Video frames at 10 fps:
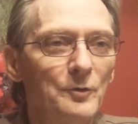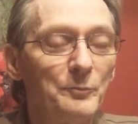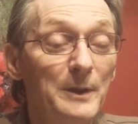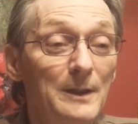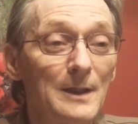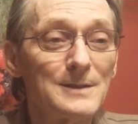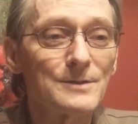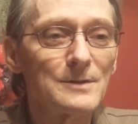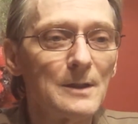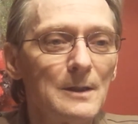
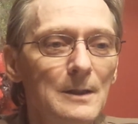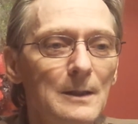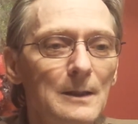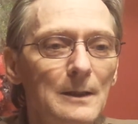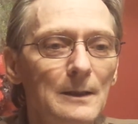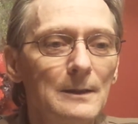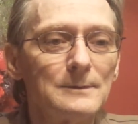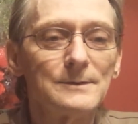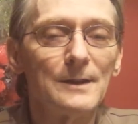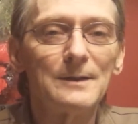because
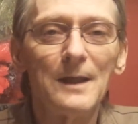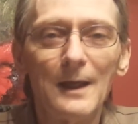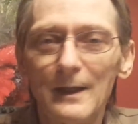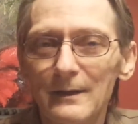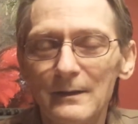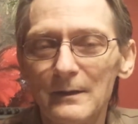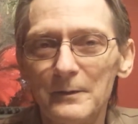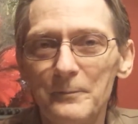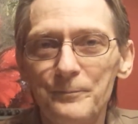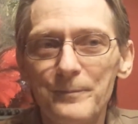sin can't
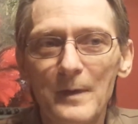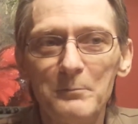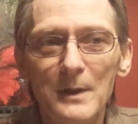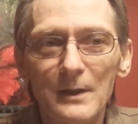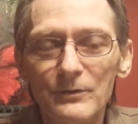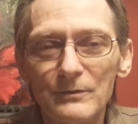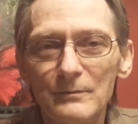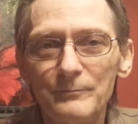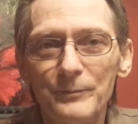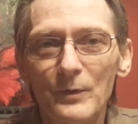
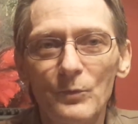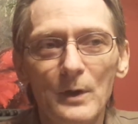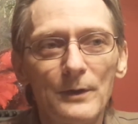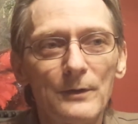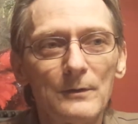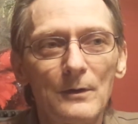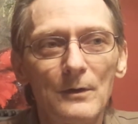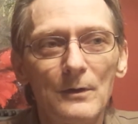mix with